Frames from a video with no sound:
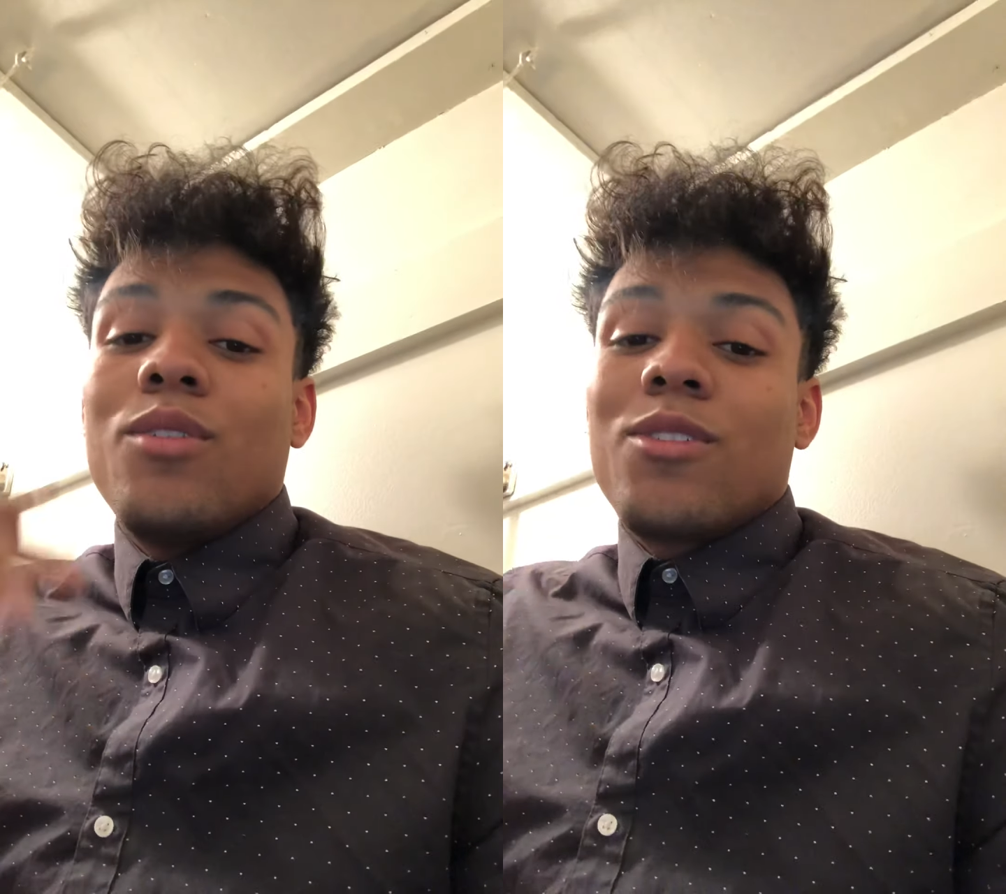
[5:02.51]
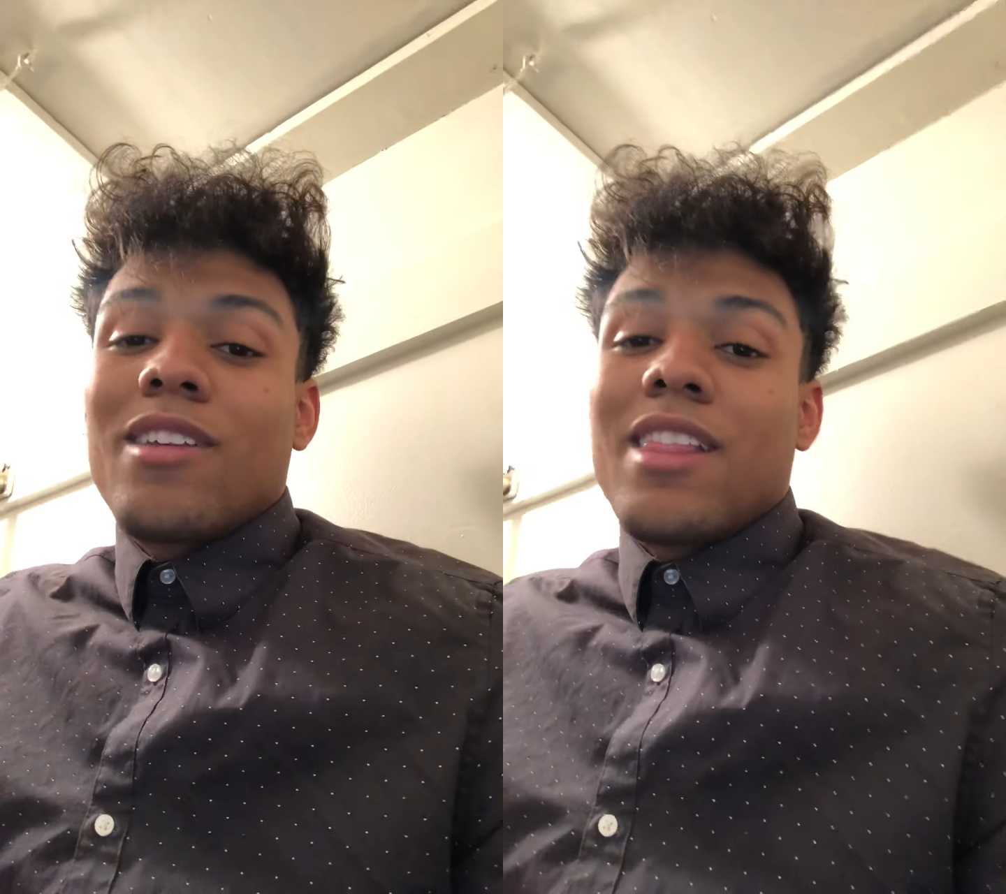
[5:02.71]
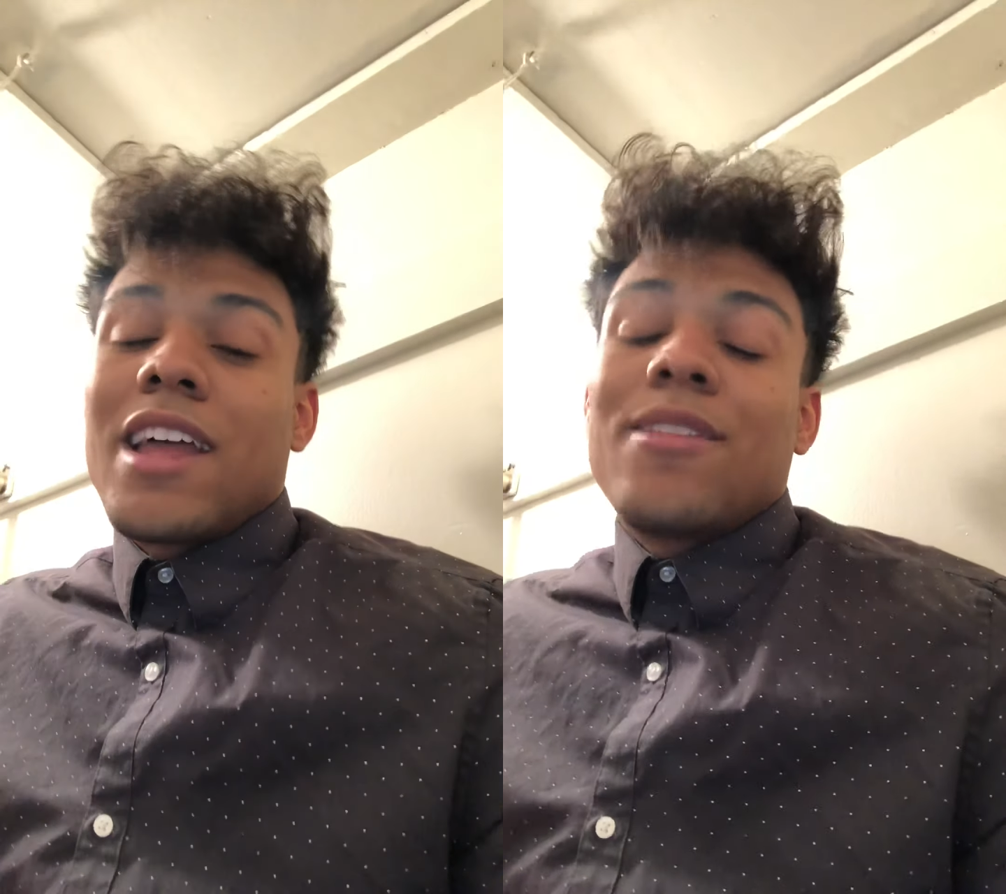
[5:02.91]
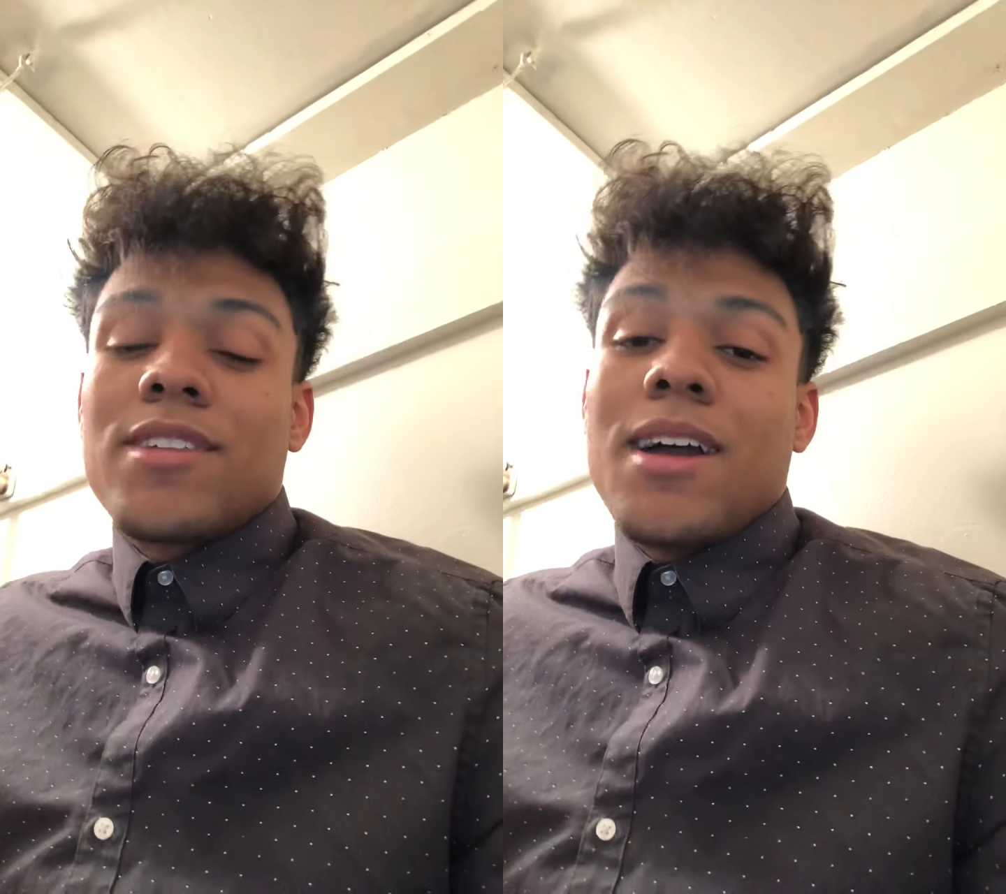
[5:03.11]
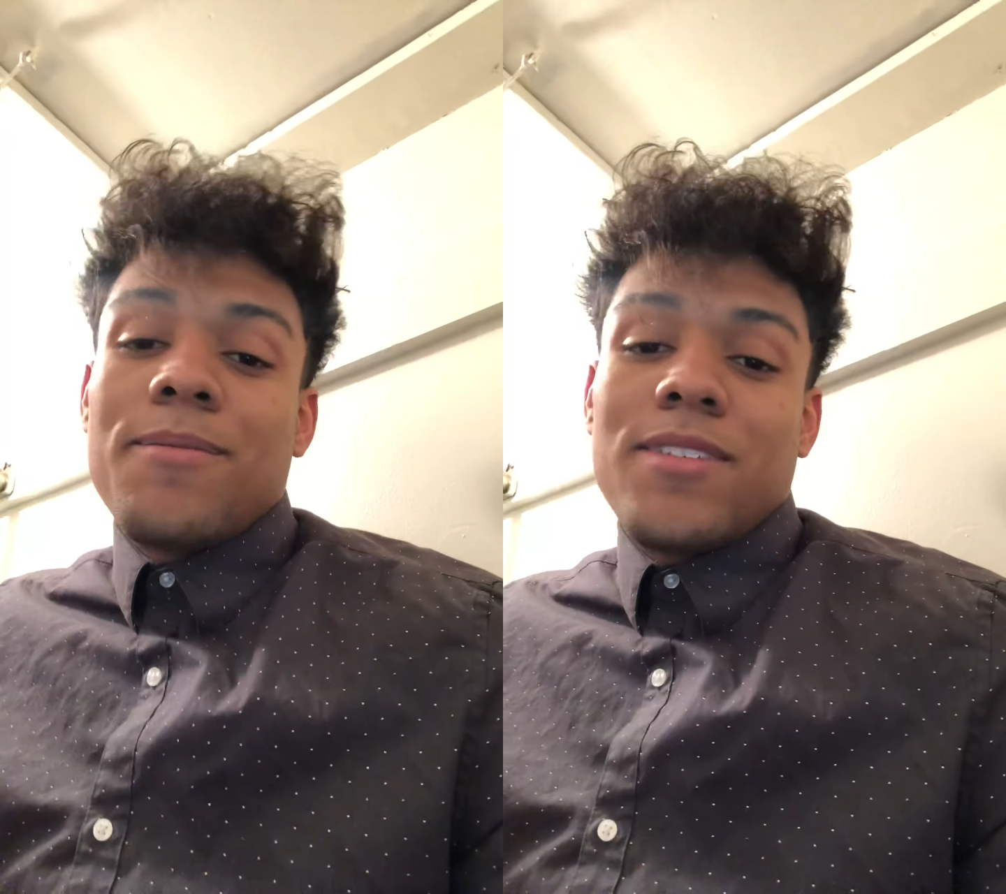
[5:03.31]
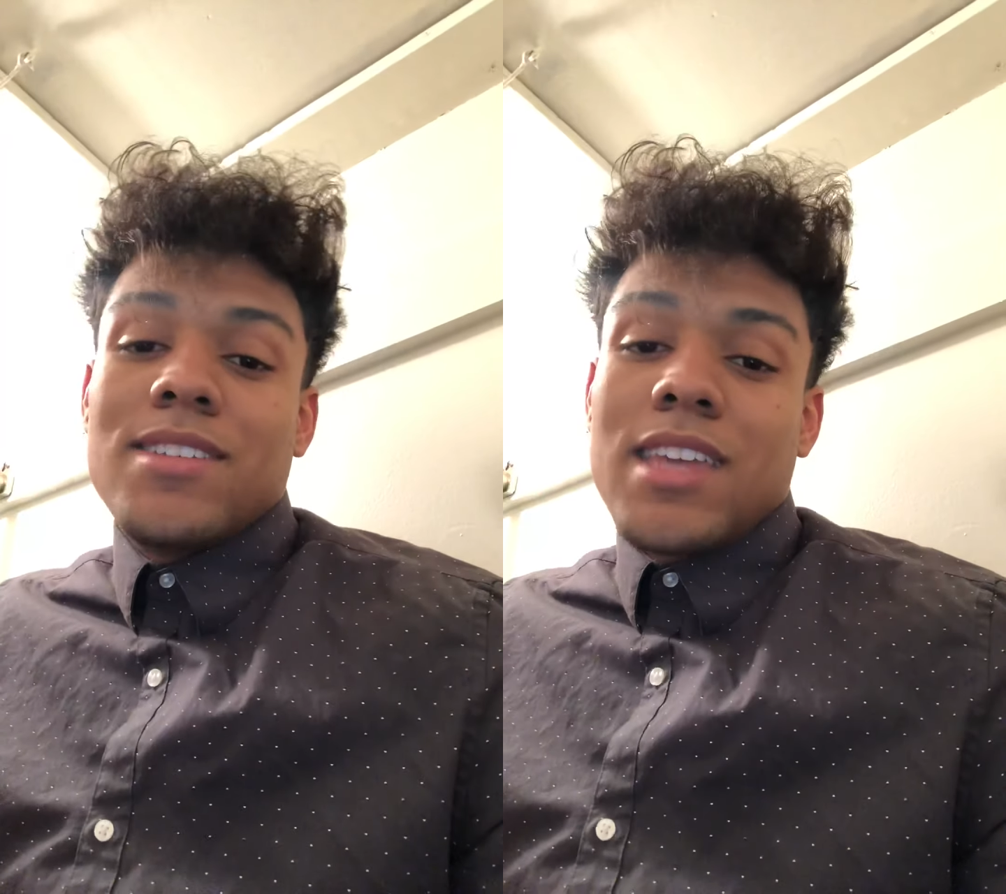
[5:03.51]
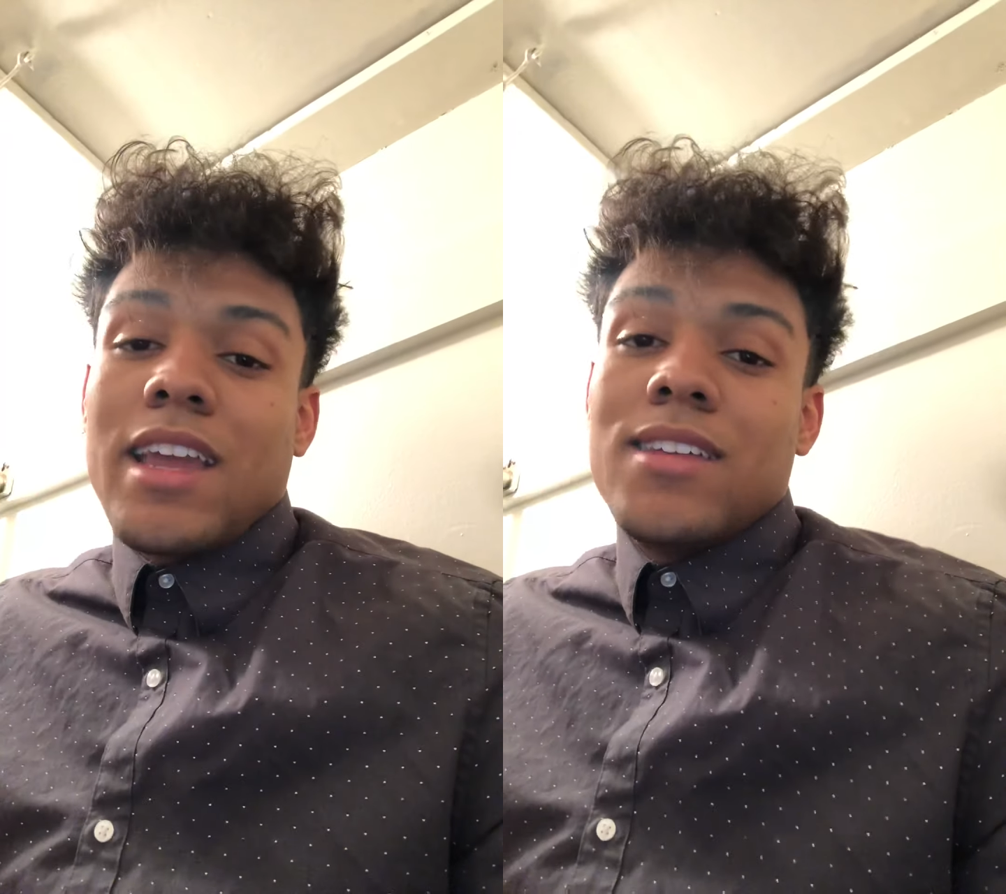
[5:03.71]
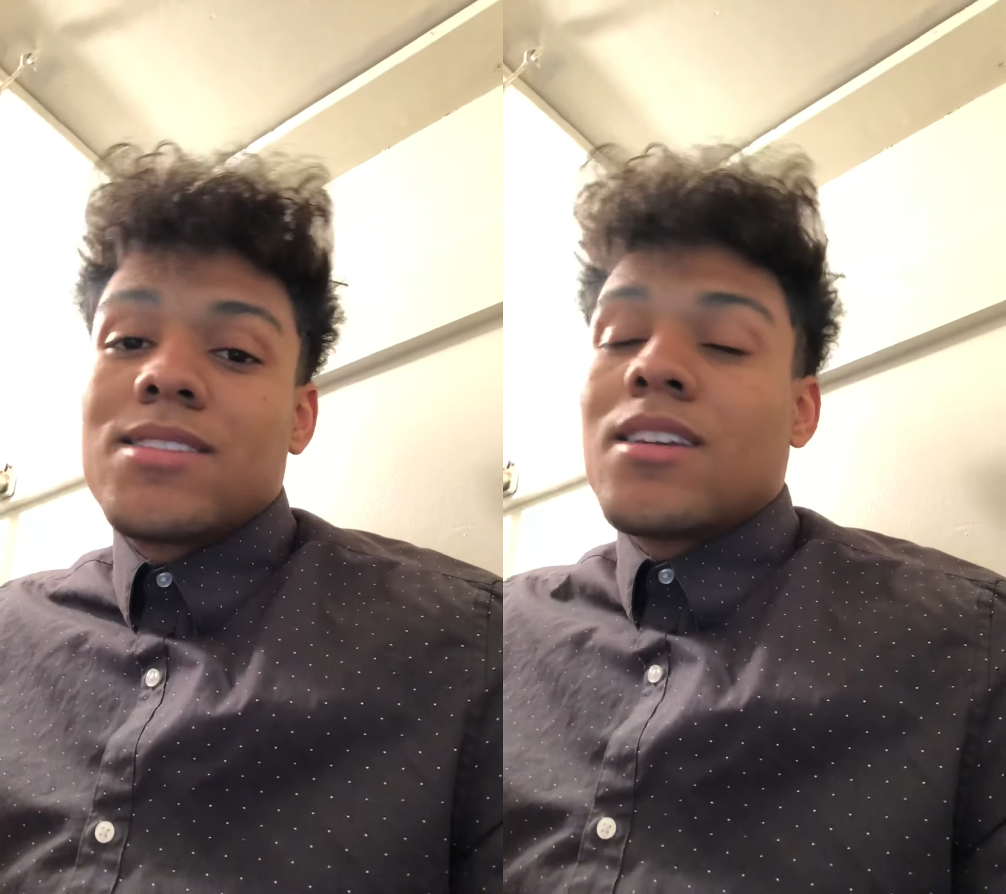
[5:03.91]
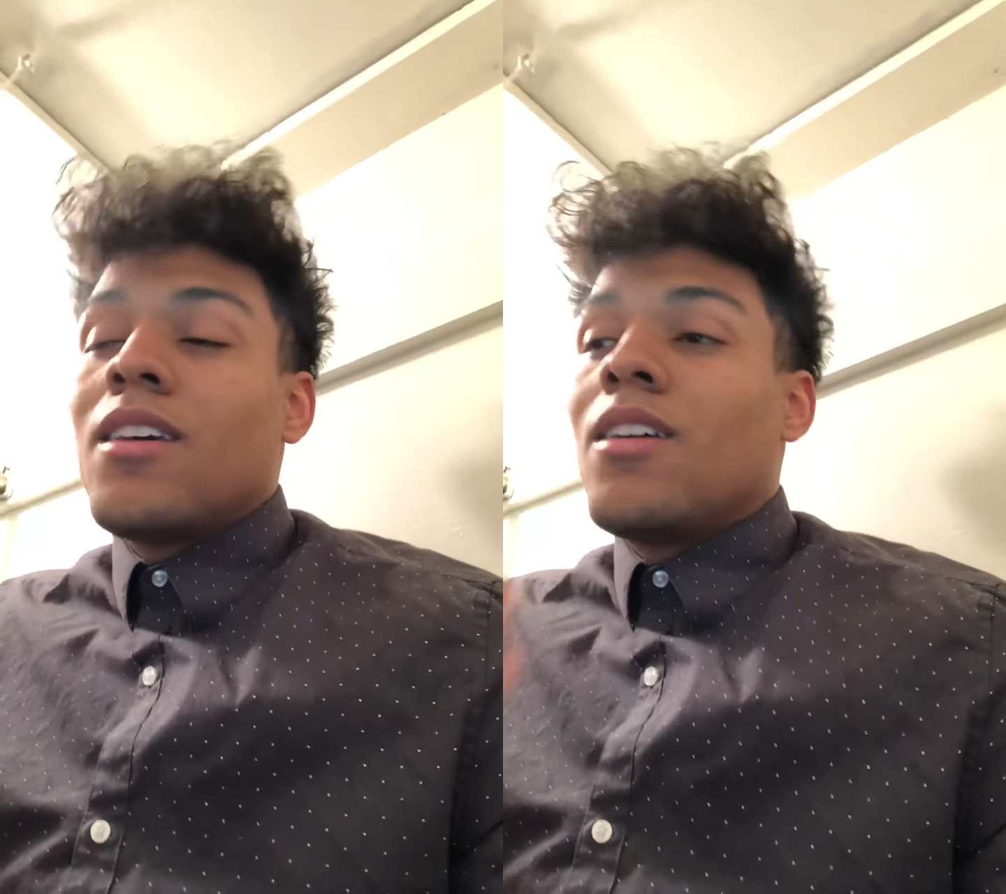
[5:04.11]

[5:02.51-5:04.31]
over a lifetime for these kids